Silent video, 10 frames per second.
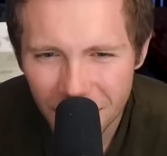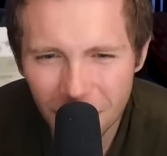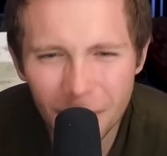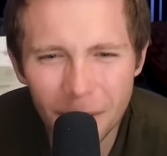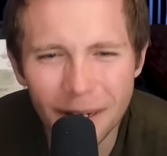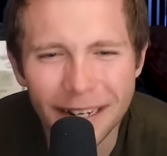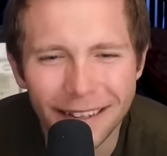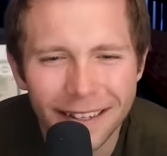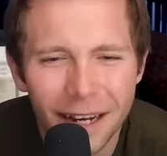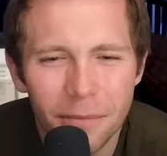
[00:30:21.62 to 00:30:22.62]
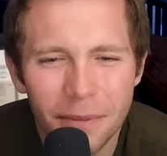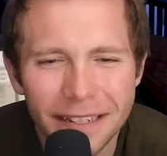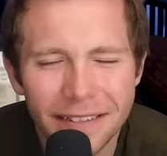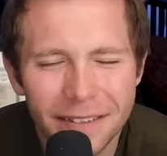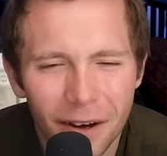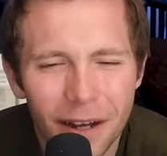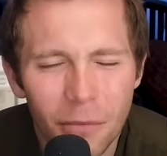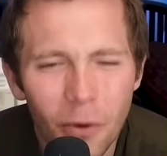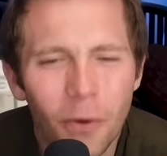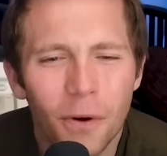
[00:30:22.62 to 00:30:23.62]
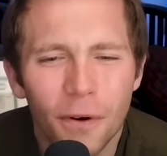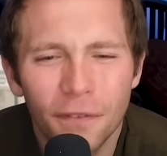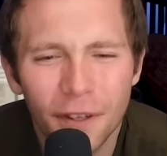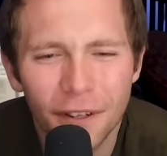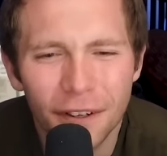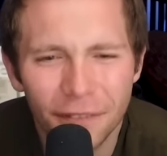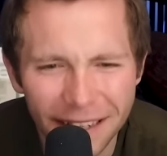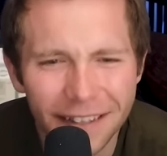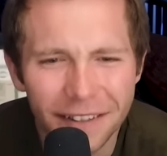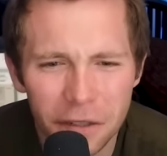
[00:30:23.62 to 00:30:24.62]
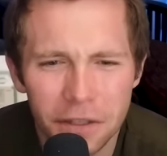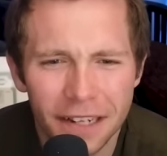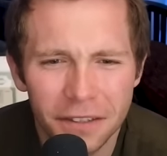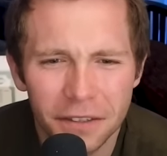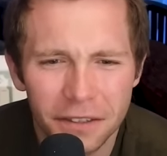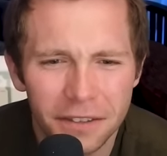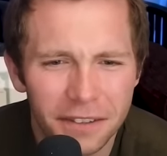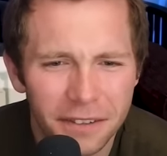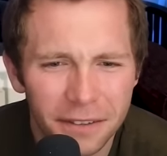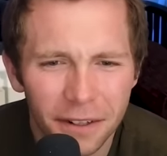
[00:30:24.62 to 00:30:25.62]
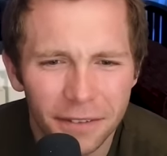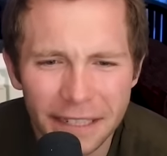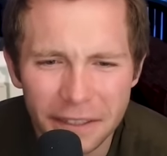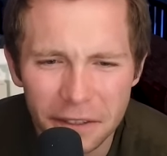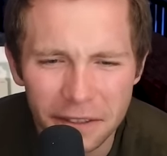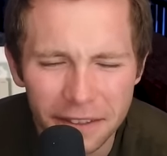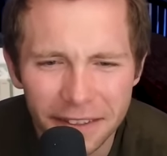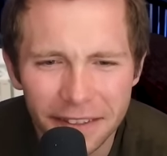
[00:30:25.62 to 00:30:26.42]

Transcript: Do you agree that companies die more often of indigestion and starvation